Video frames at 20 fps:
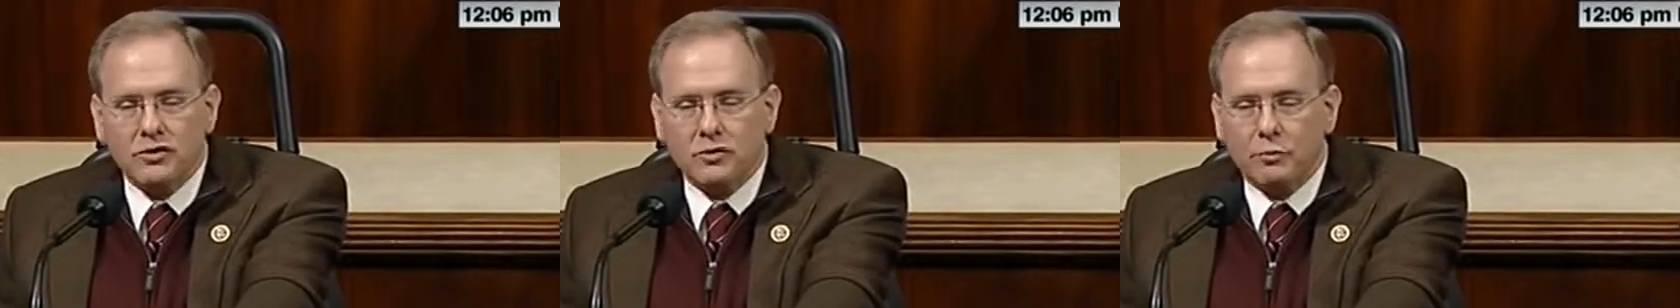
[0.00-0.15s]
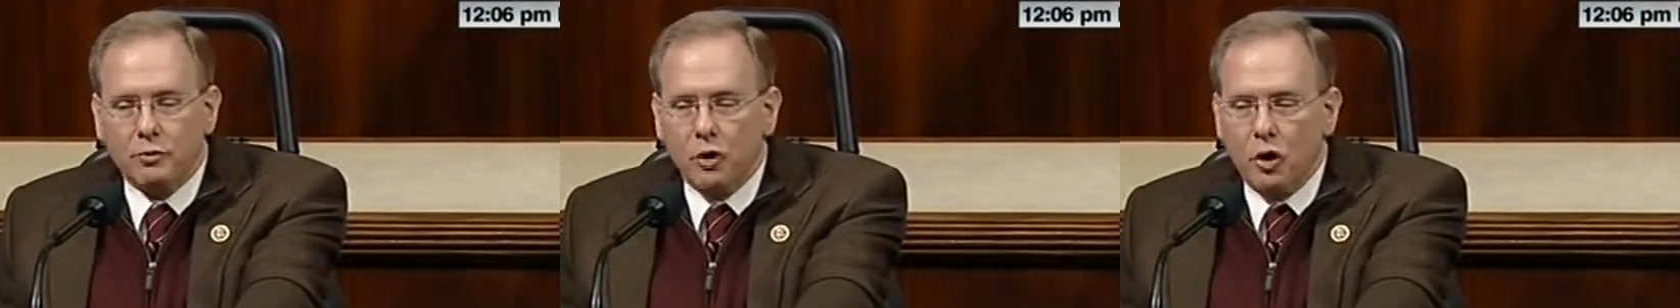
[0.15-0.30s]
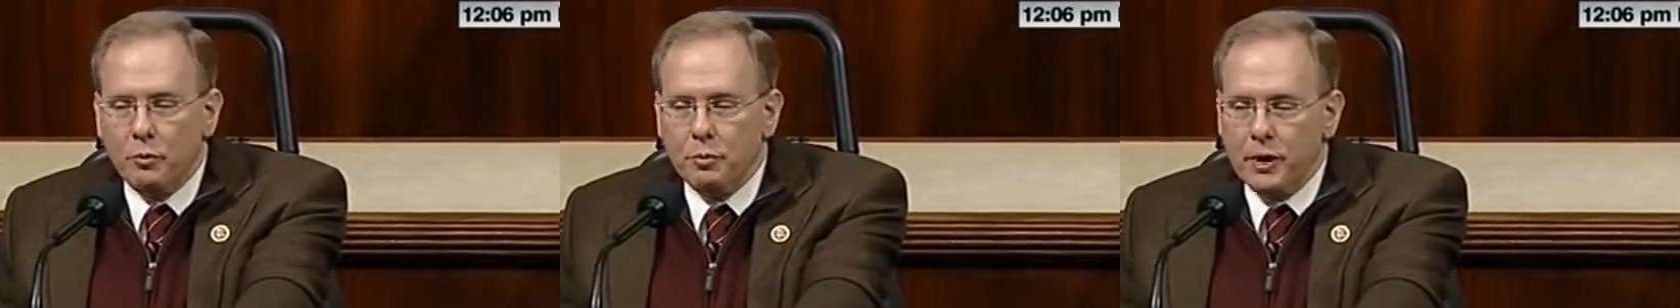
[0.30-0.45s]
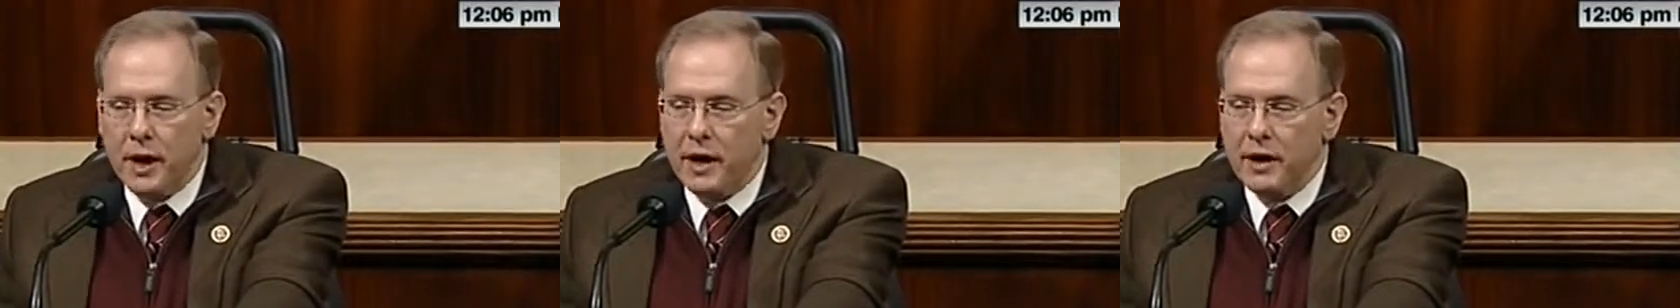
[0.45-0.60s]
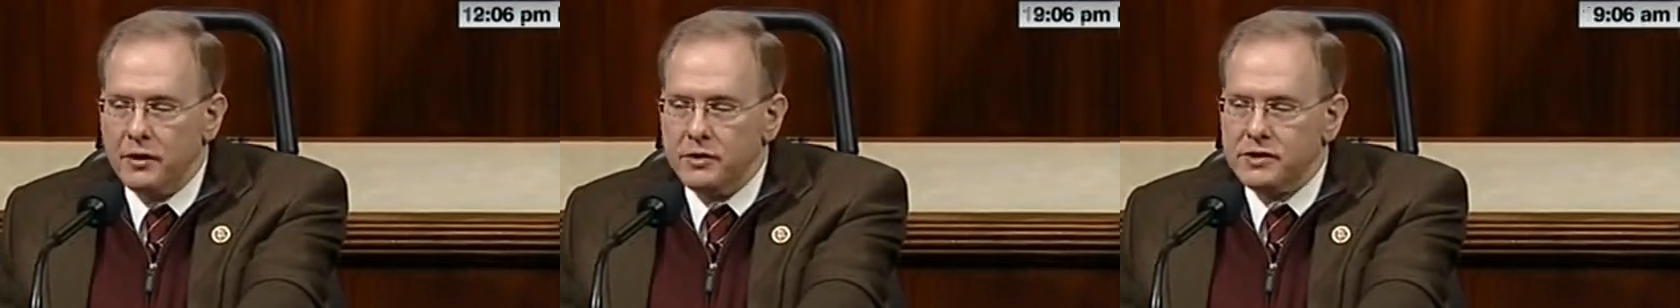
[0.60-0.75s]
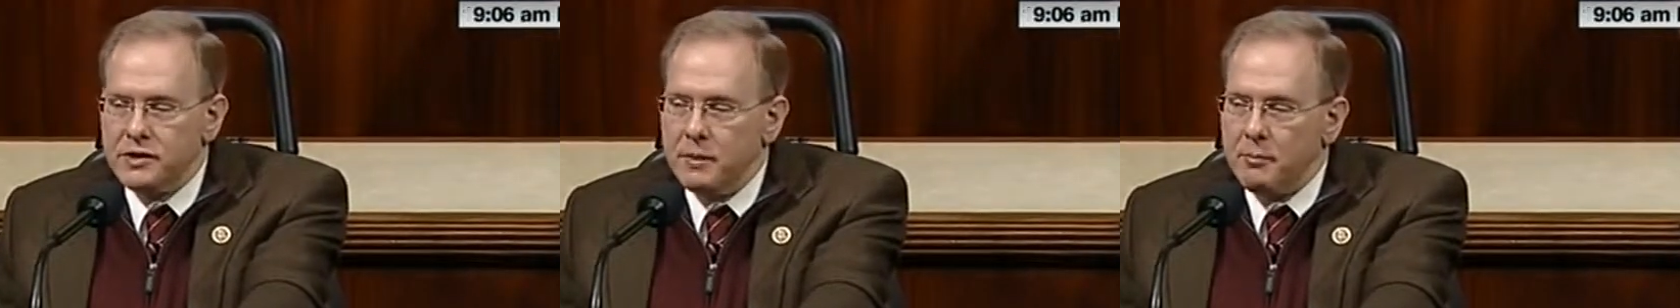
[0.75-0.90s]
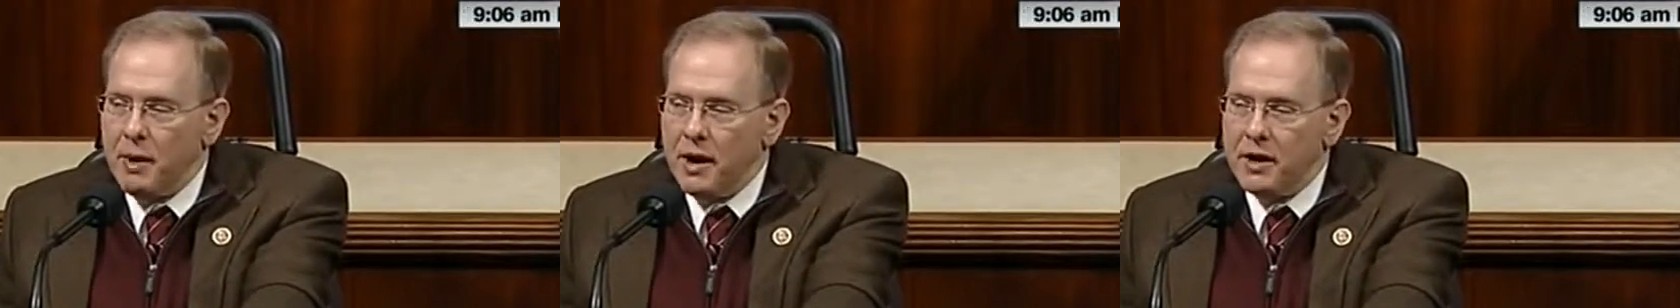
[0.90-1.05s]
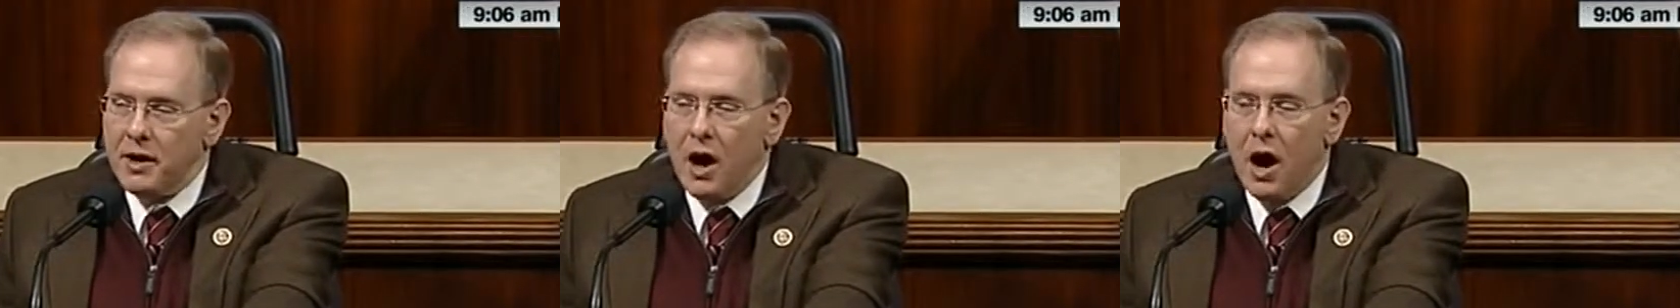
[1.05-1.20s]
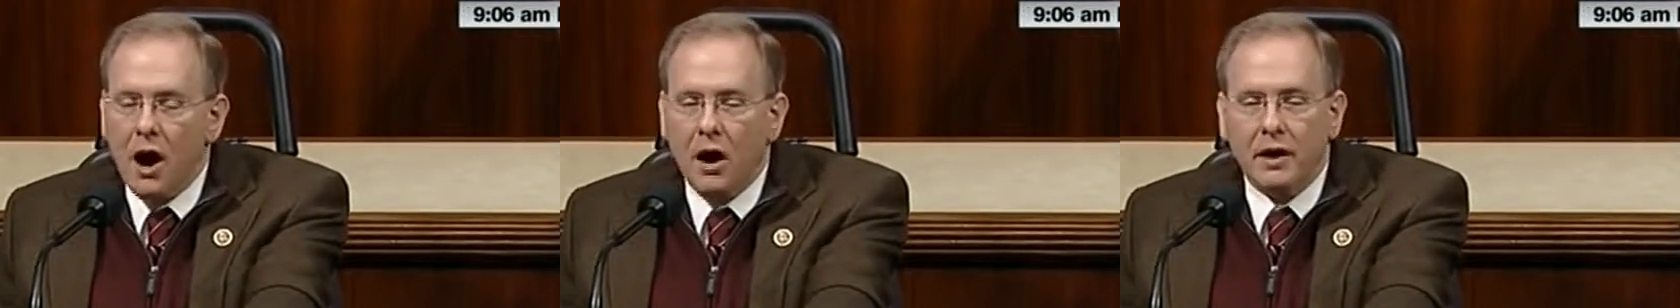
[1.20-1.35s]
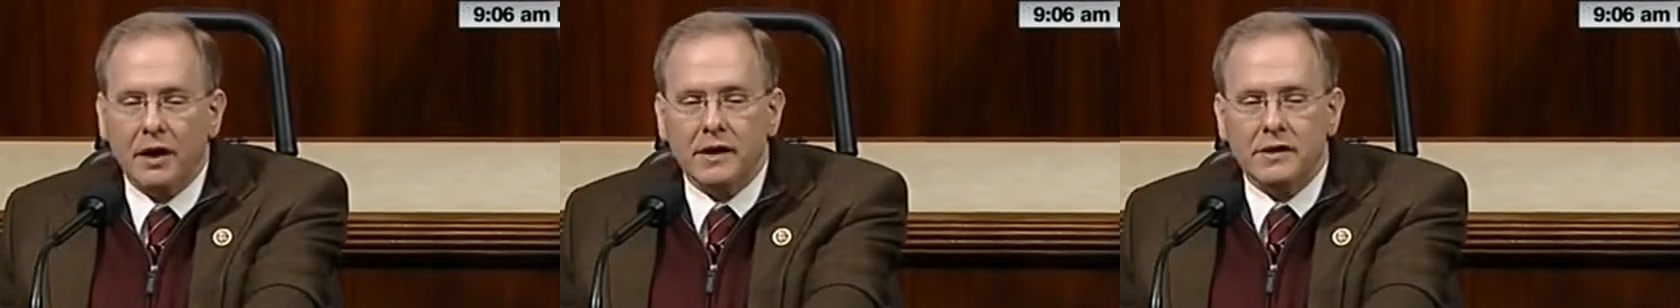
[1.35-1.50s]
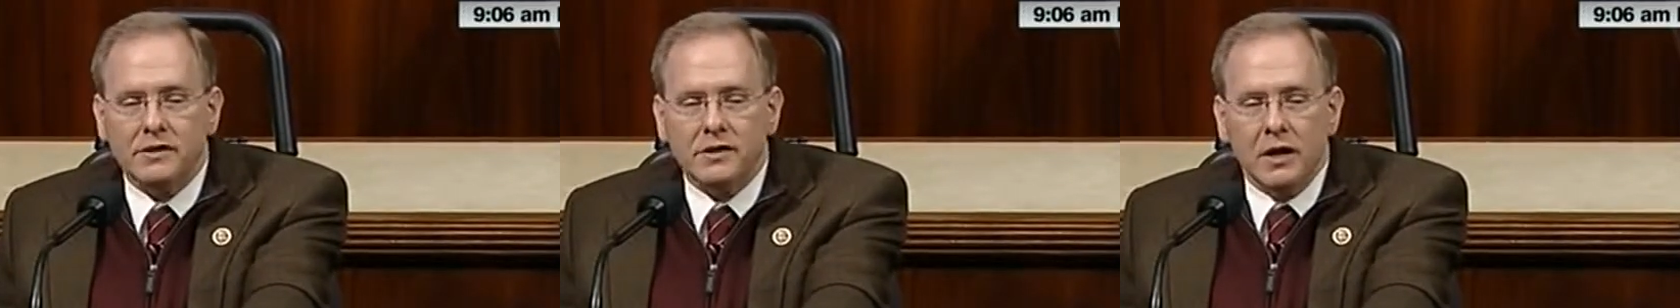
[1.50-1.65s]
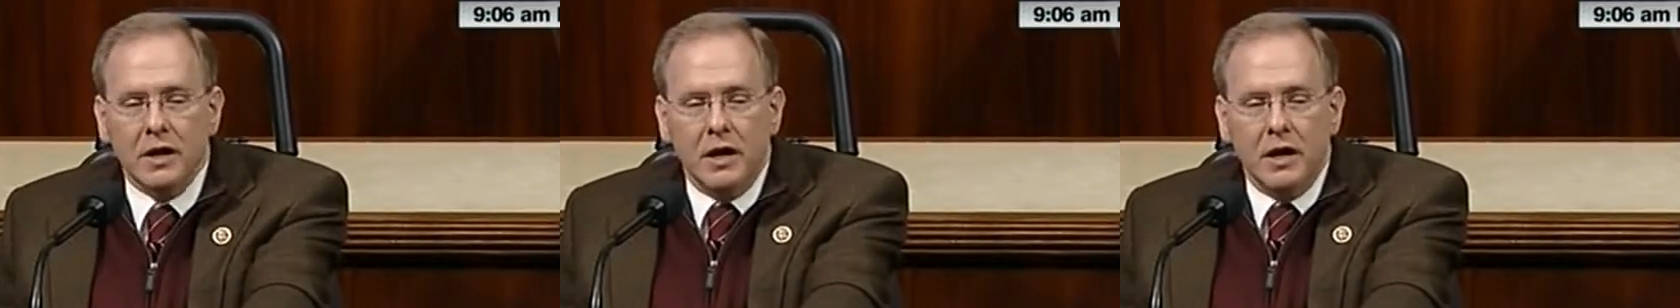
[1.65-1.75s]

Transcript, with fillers: appropriators and my colleagues